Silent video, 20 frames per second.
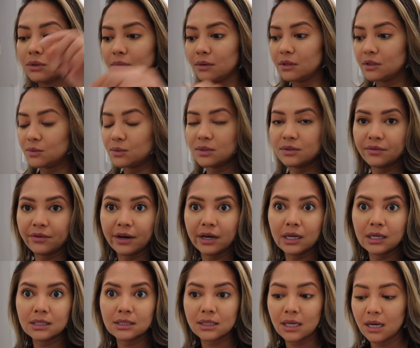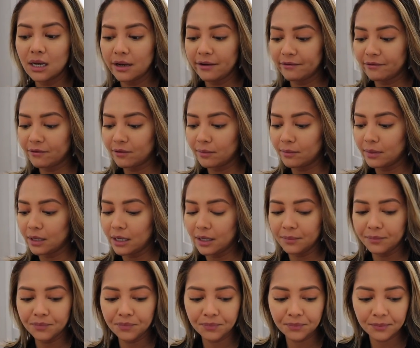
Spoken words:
So this was very exciting for me.